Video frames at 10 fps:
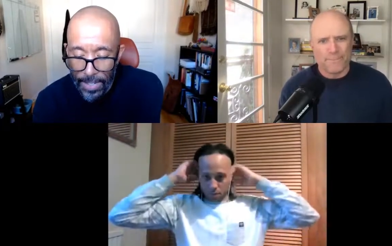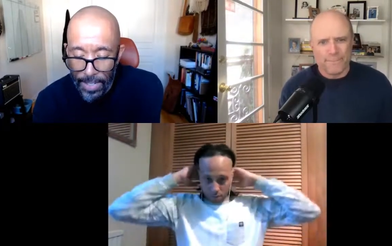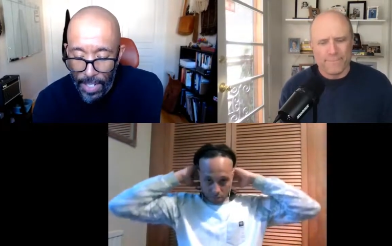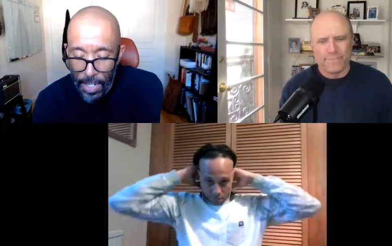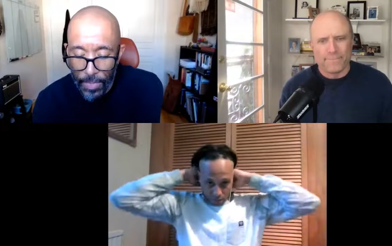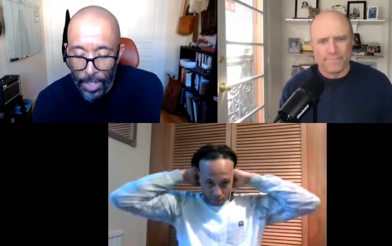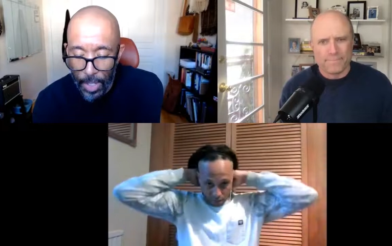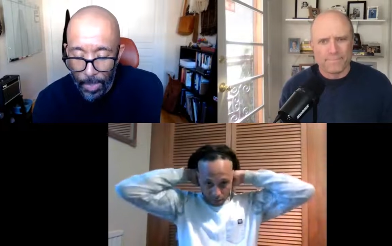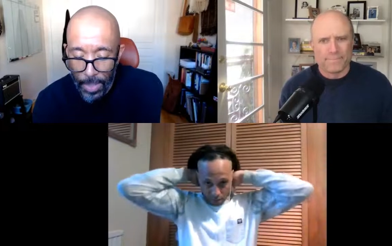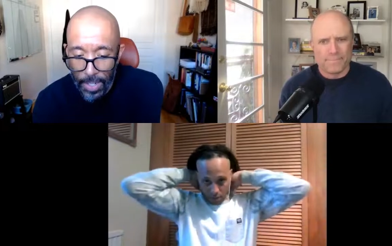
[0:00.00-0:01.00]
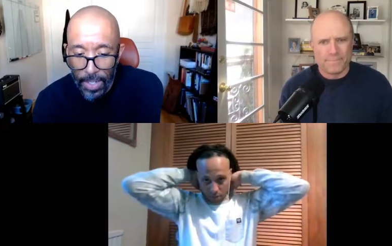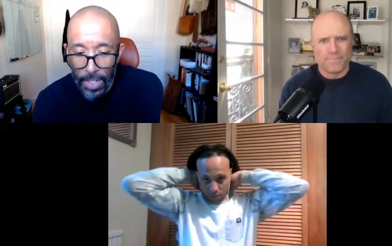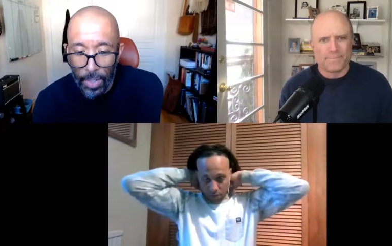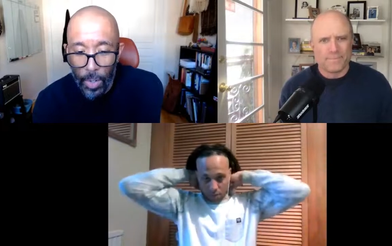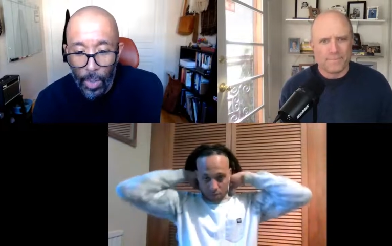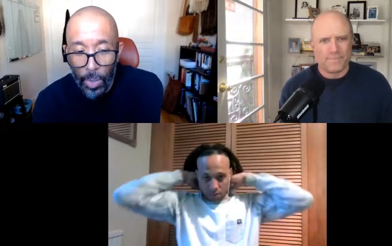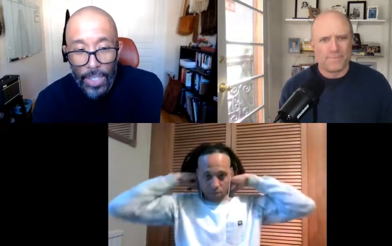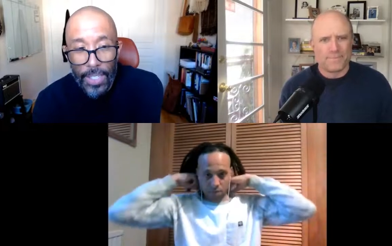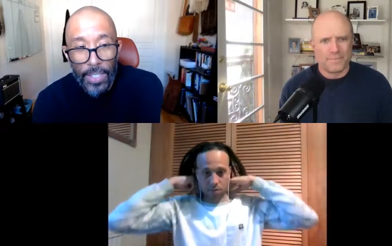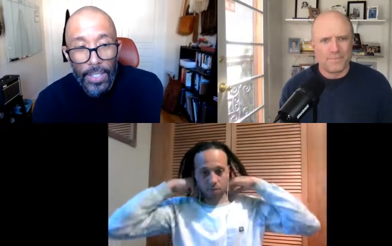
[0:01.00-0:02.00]
Speaker 1: and self and spirit and
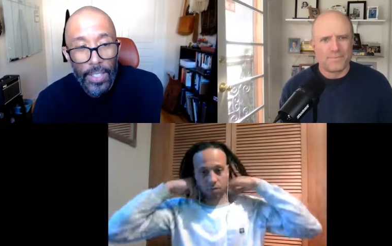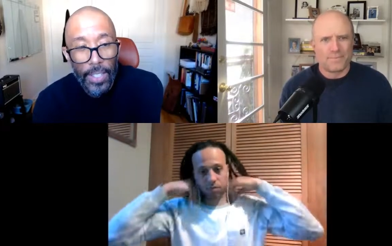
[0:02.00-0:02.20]
wholeness.